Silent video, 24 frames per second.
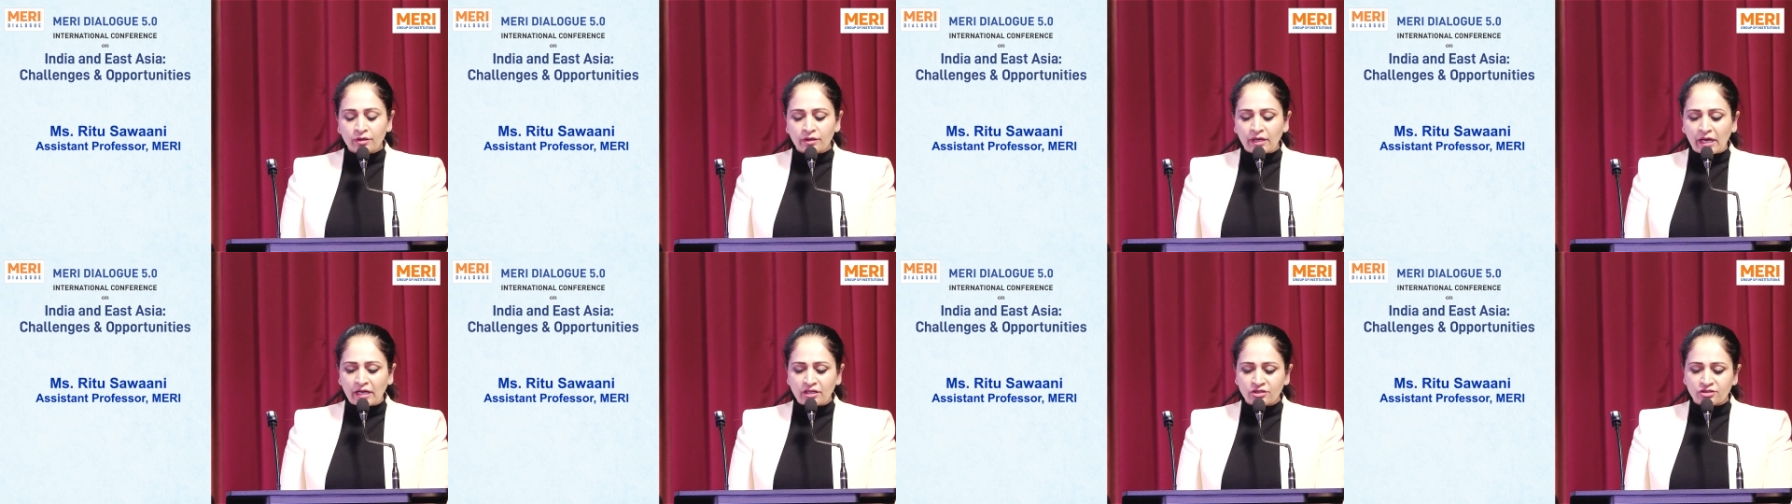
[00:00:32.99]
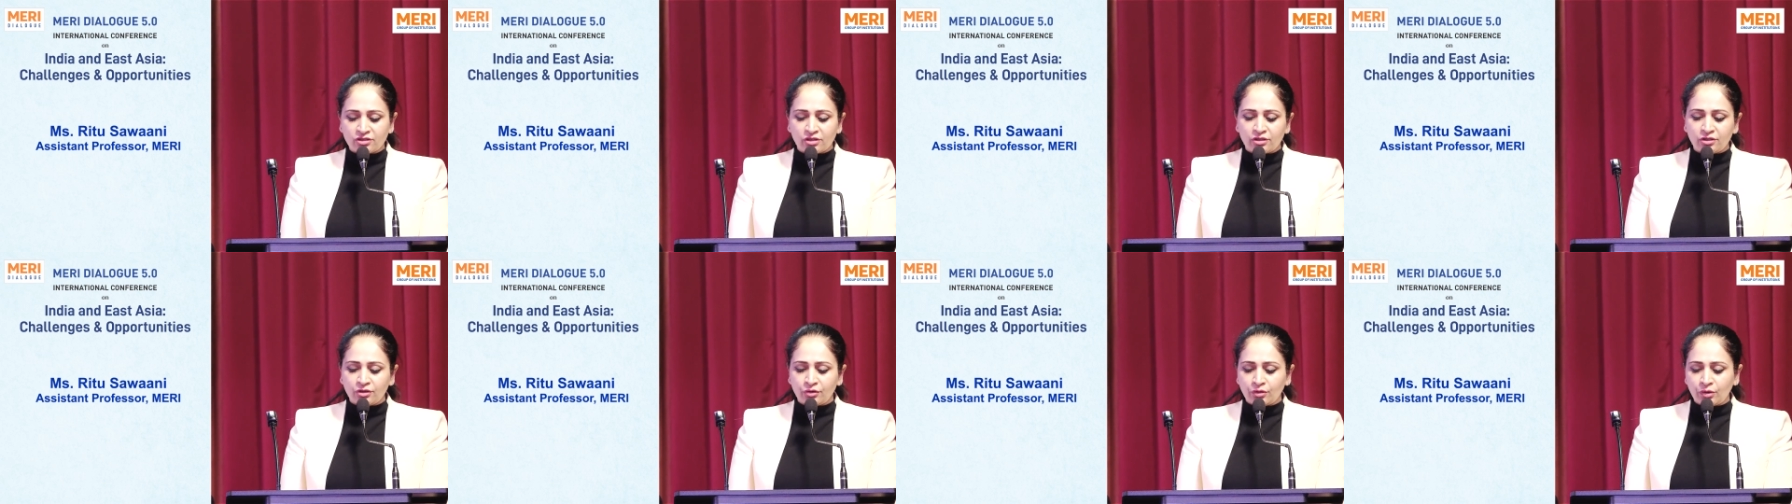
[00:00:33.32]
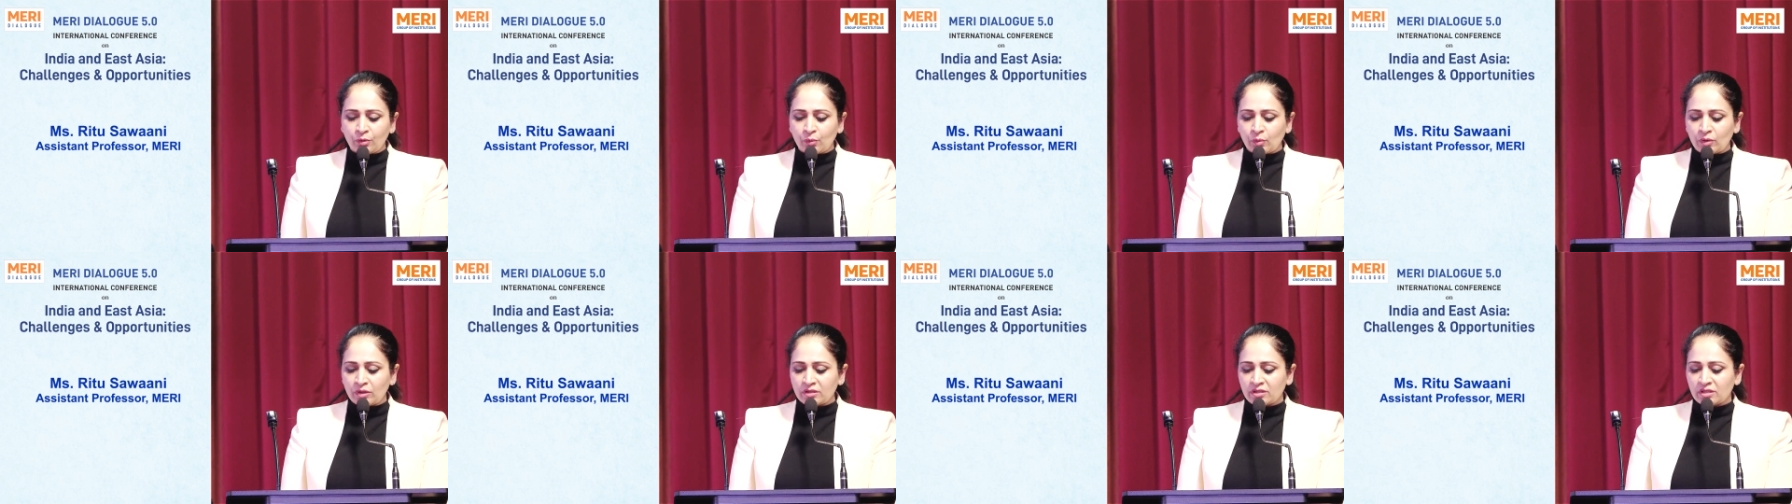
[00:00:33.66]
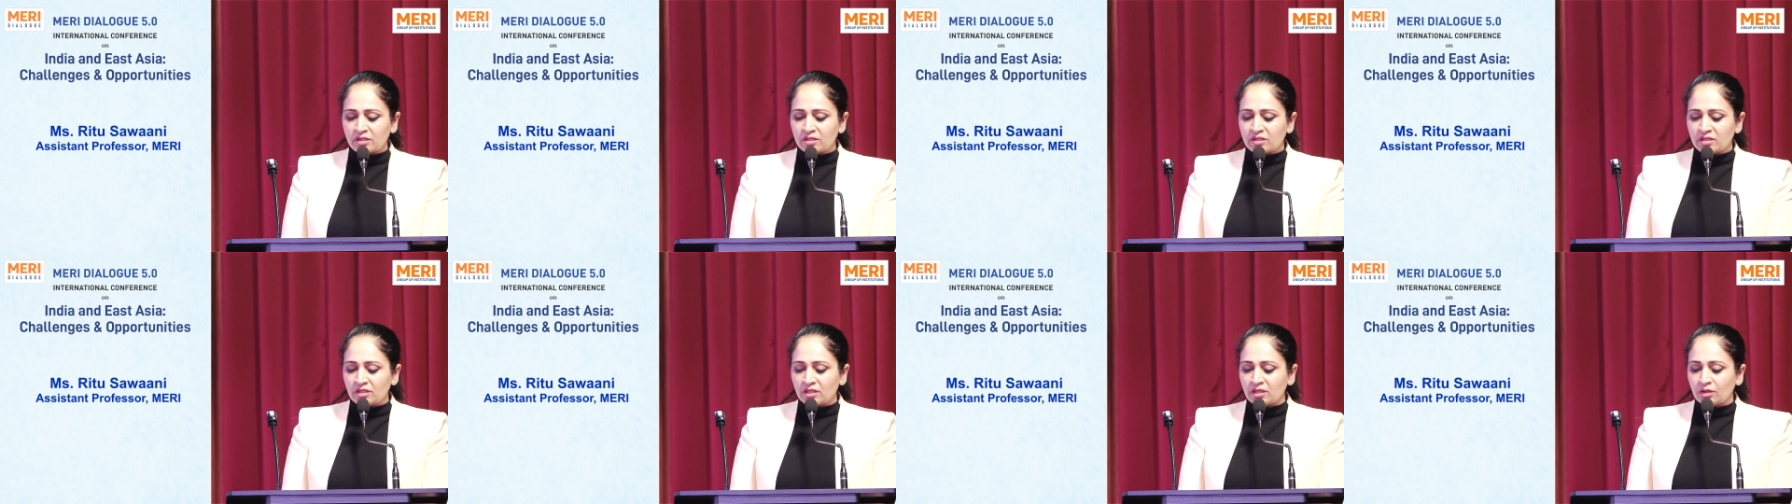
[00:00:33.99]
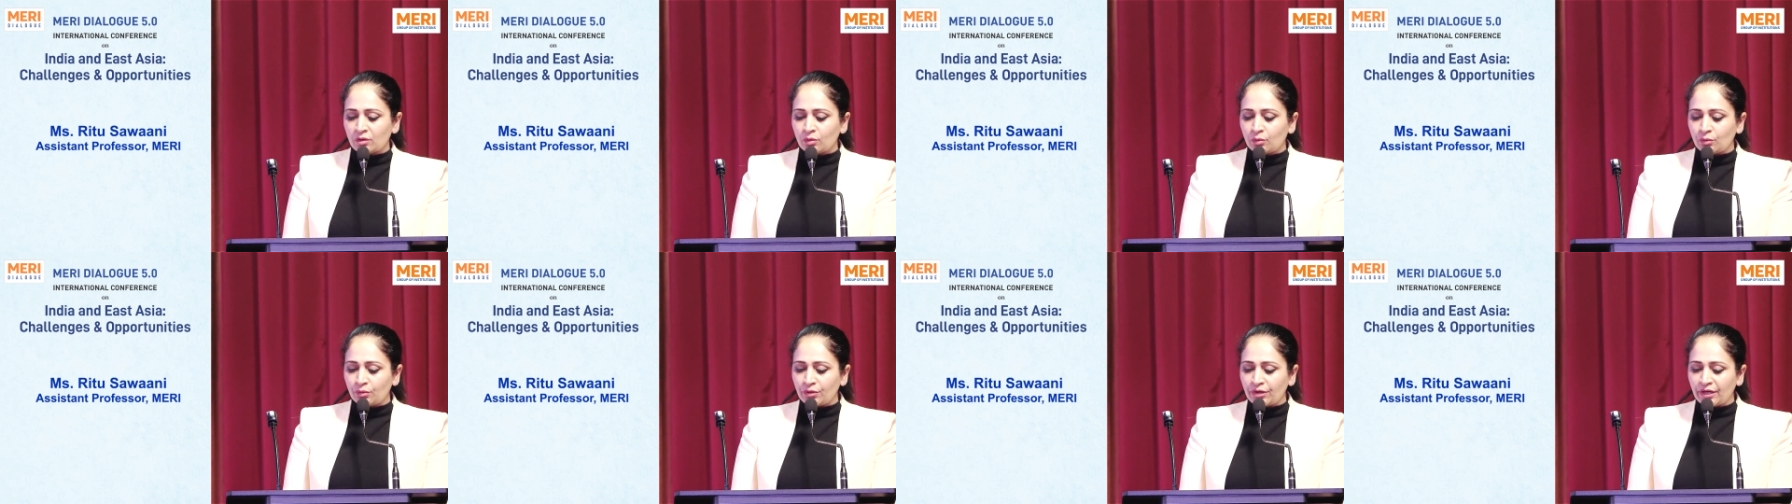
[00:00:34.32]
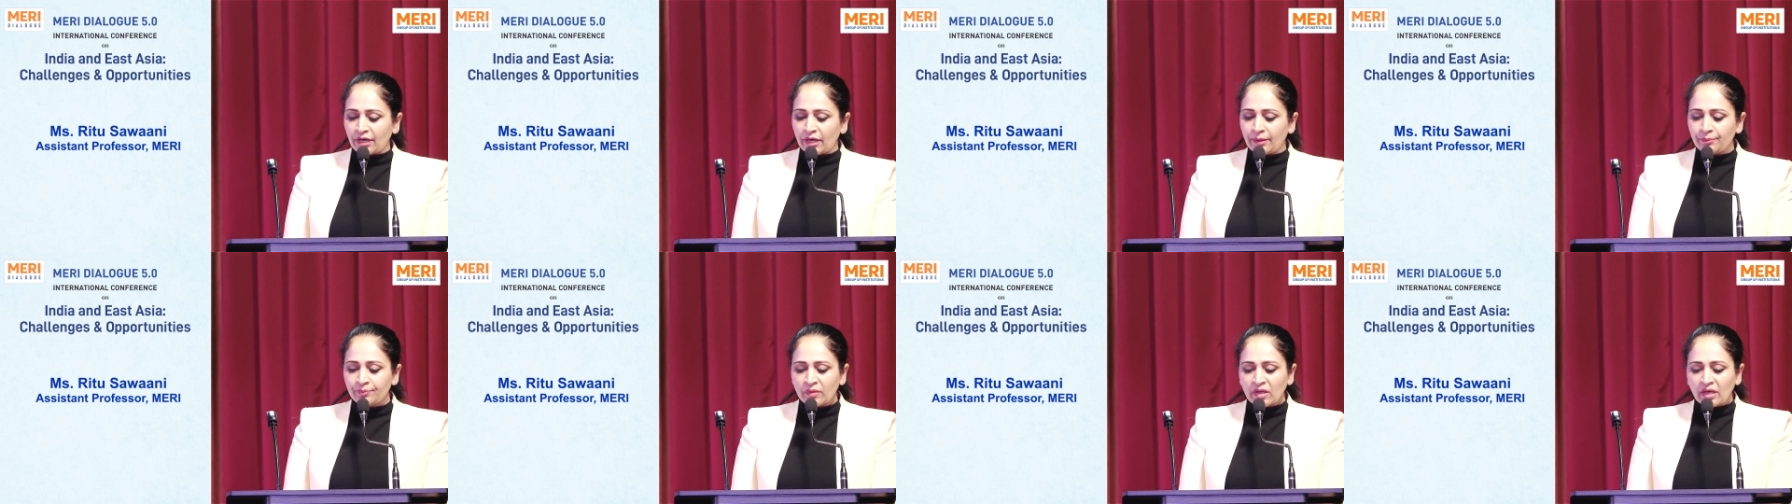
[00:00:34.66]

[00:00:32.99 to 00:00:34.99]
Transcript: National University, Korea,